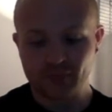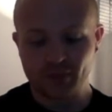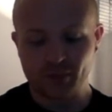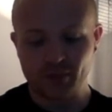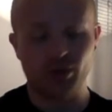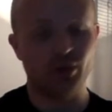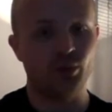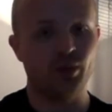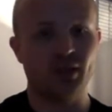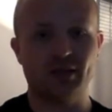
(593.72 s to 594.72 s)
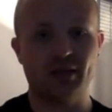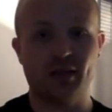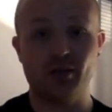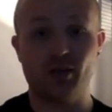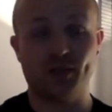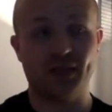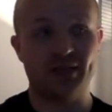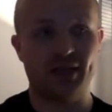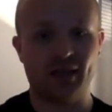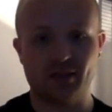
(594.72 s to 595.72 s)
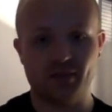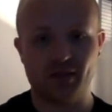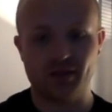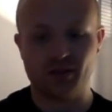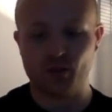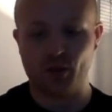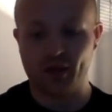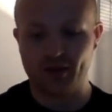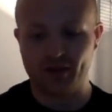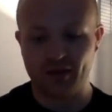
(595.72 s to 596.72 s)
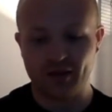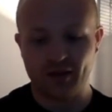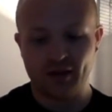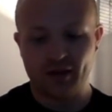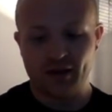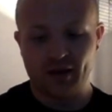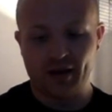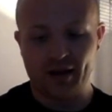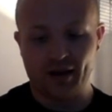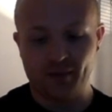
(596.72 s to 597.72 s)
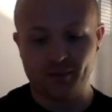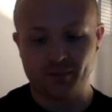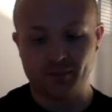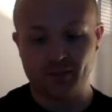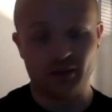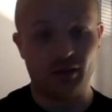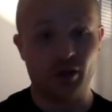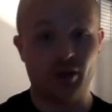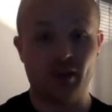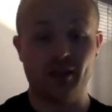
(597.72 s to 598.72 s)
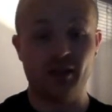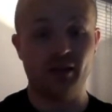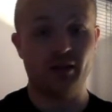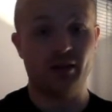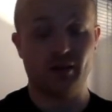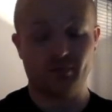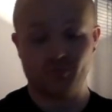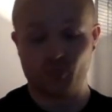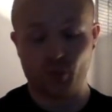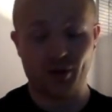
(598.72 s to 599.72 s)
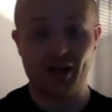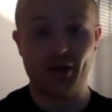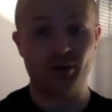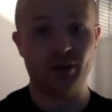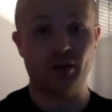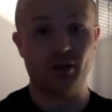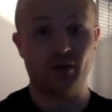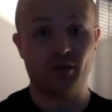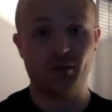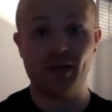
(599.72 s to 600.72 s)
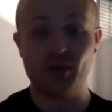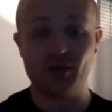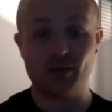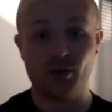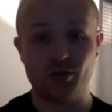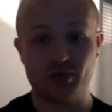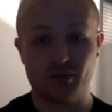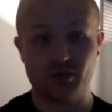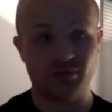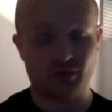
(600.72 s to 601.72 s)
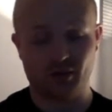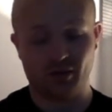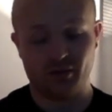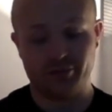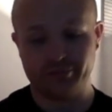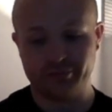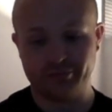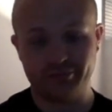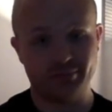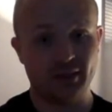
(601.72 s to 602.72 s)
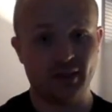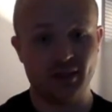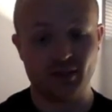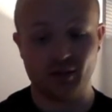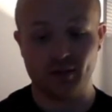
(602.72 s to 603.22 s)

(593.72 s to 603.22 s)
But we can stay in touch by text, message, whatever. and luckily we're allowed to meet outdoors, so it's enough.